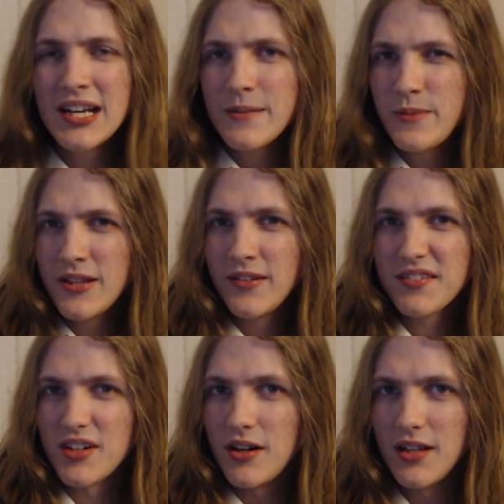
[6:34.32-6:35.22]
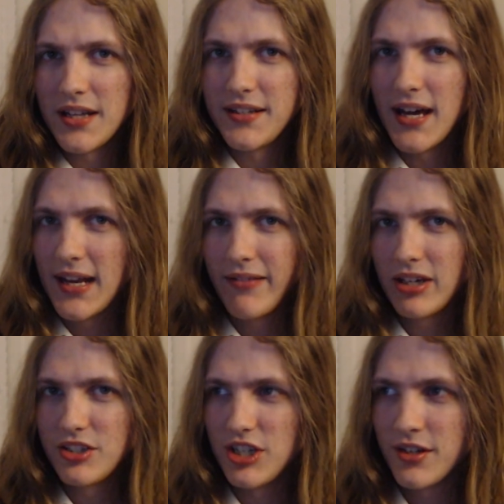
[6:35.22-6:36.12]
I pin this all on not having
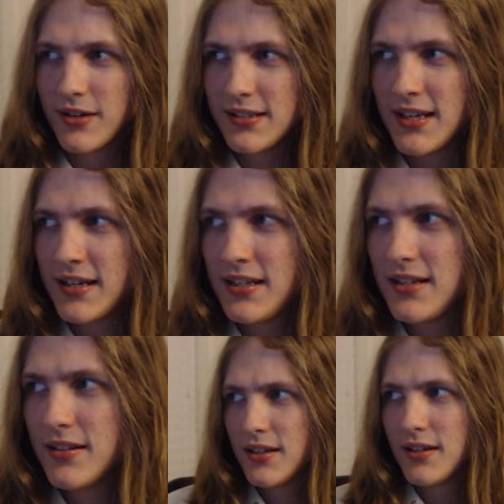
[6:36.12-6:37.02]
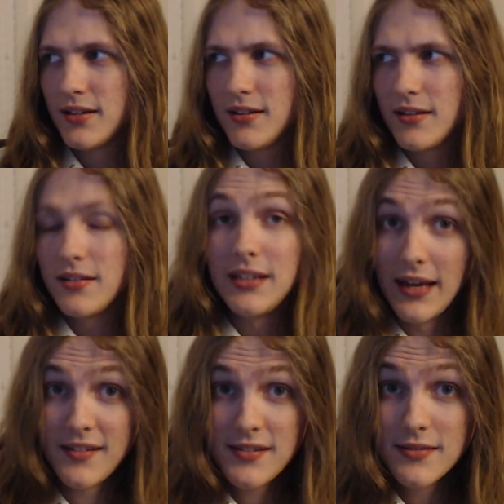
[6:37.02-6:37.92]
a gender identity?
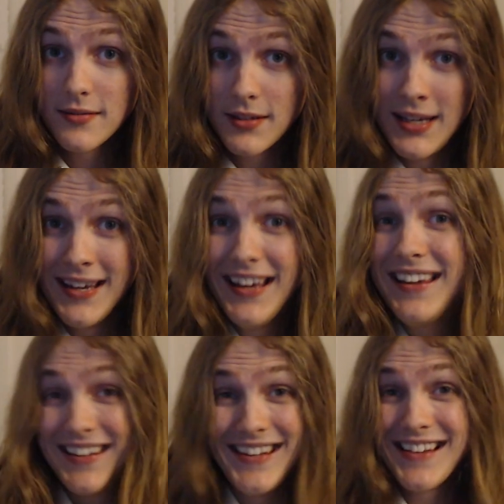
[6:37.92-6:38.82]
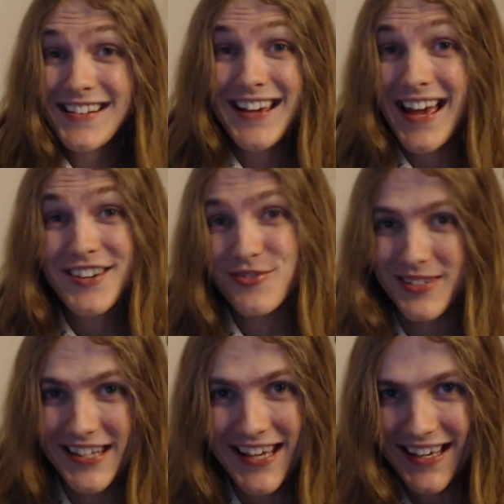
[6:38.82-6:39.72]
Yes. Yes, I
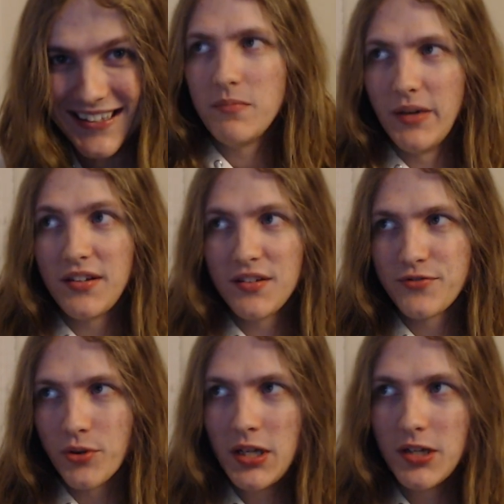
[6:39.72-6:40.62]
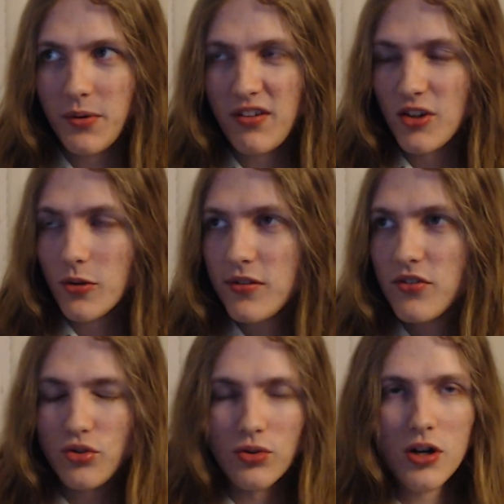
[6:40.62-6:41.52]
actually can. My dysphoria was so
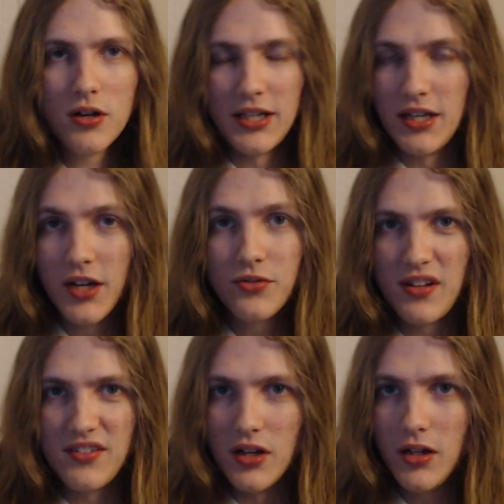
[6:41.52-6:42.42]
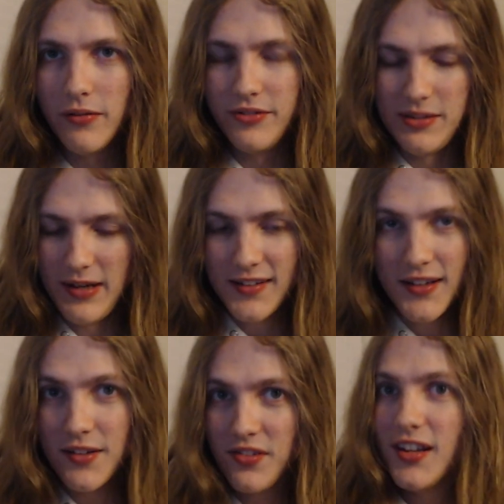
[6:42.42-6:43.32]
strong and unresolved, and my
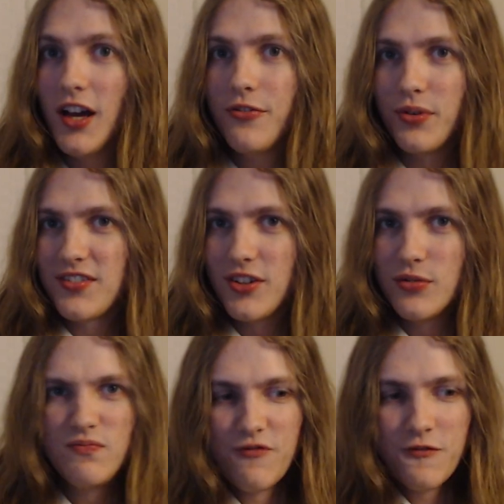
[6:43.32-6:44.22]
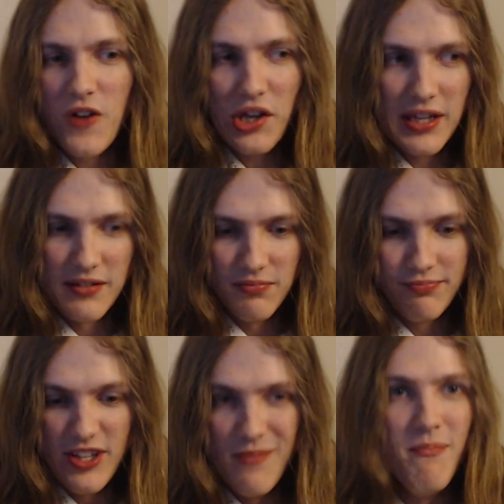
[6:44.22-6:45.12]
sense of self was so fucking
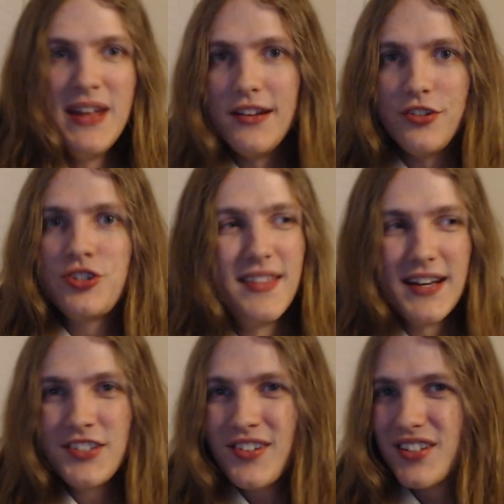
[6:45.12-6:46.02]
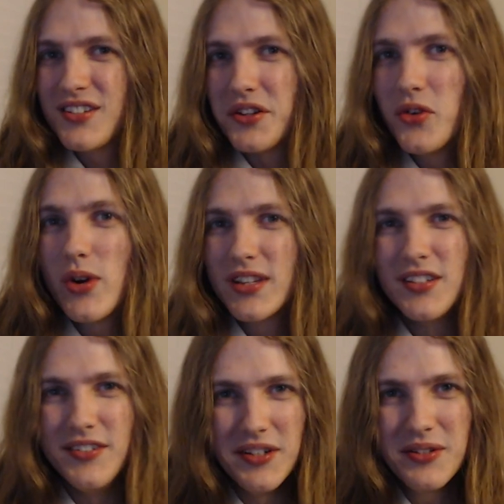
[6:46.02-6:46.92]
diminished that I just didn't know what to
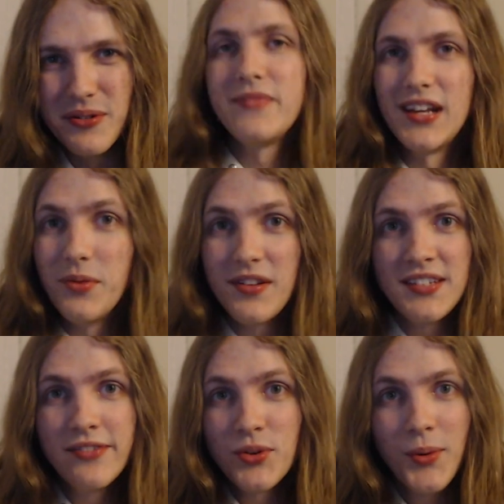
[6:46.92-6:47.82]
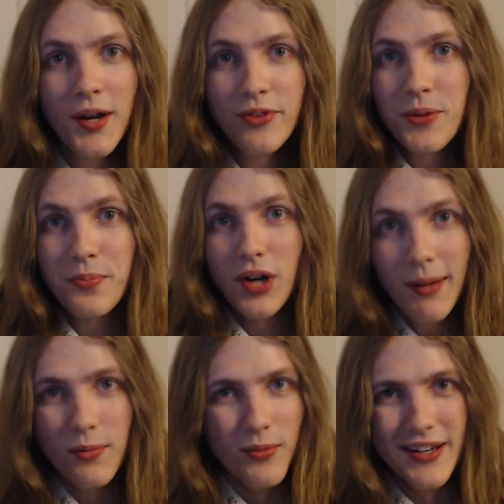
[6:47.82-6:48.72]
do. And I wasn't even aware of what the
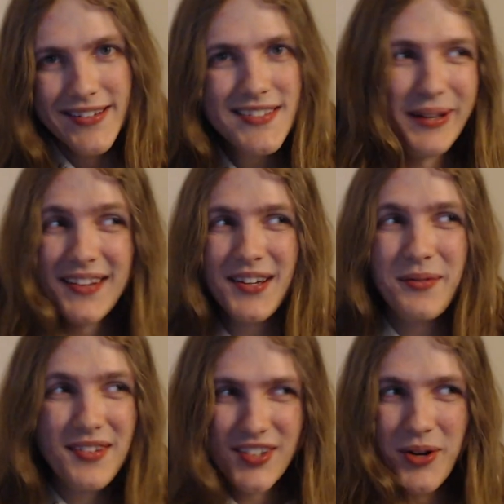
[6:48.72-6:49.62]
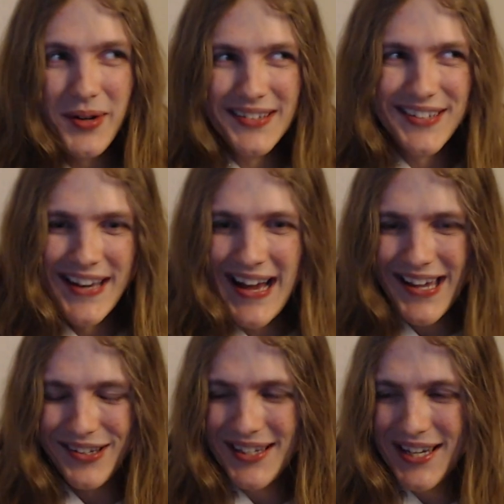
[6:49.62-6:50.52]
problem was, because I was so in
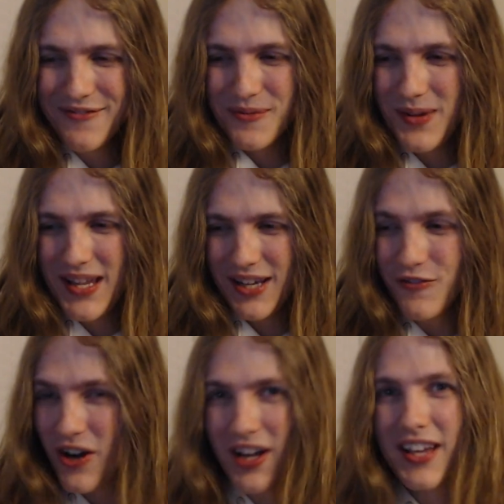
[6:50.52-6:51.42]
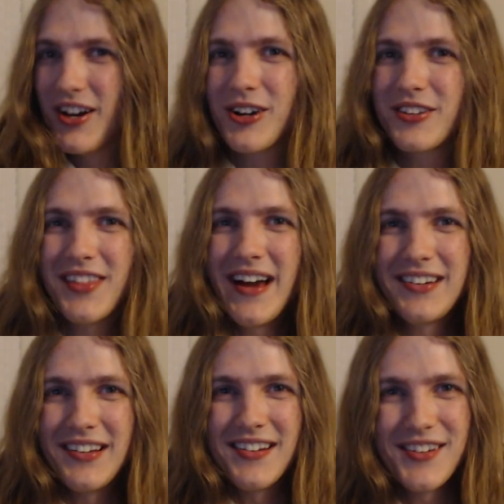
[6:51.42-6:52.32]
denial from being a fucking hardline
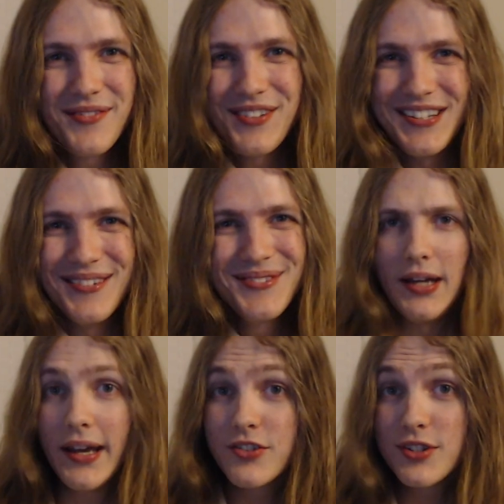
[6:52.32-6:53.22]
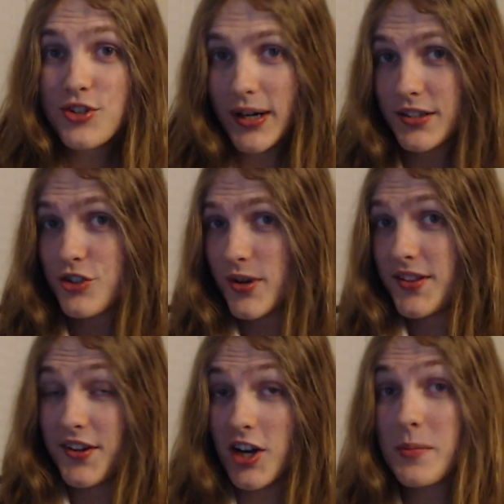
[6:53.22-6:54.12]
conservative. I actually tried to join
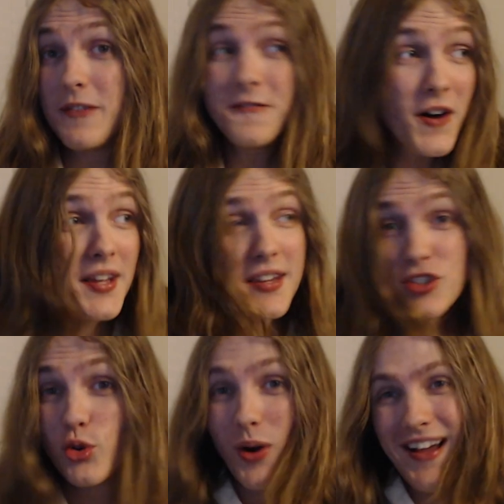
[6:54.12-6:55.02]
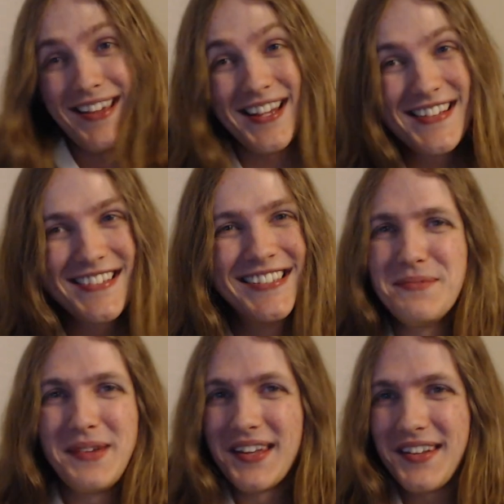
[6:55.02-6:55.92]
the army fucking twice,
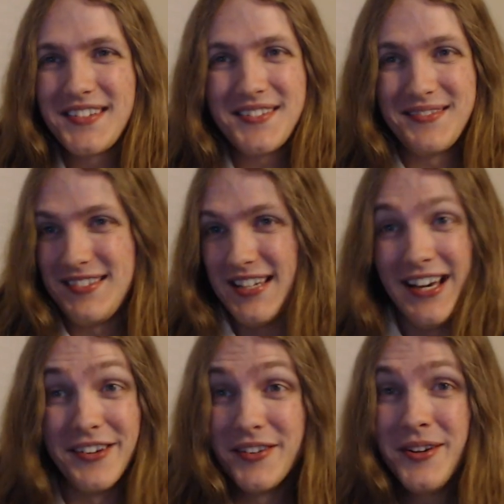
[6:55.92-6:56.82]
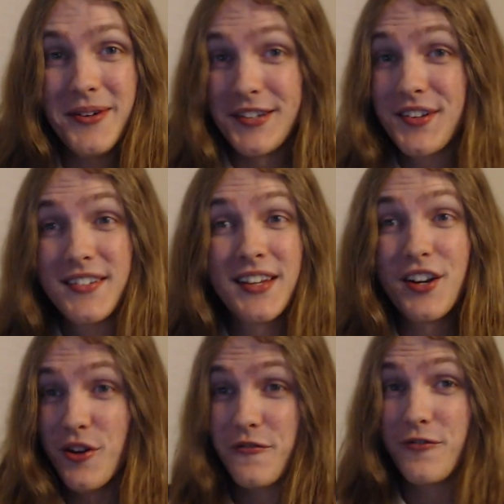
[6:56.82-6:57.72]
because I don't know, I just needed
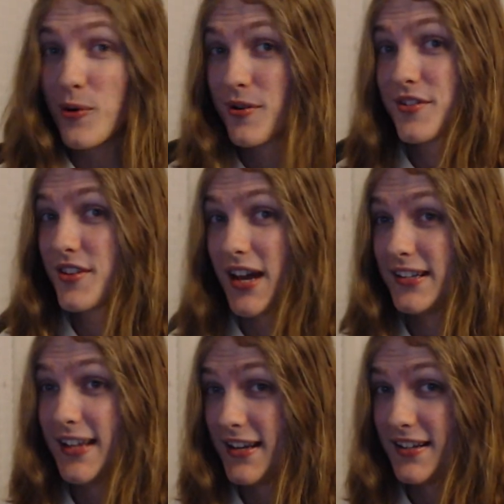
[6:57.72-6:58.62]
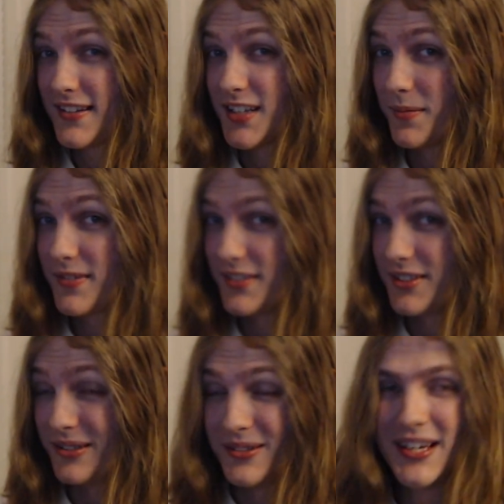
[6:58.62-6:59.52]
a 4th identity
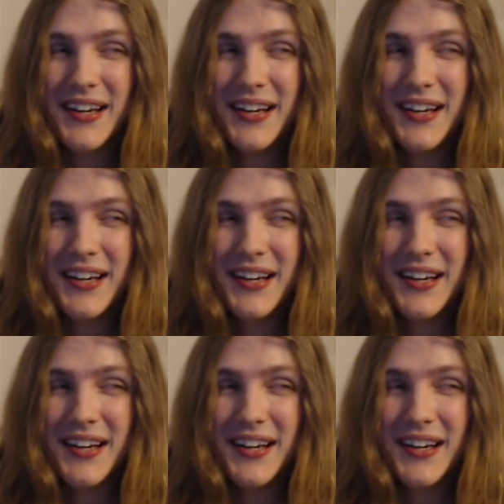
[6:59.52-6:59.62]
substitute.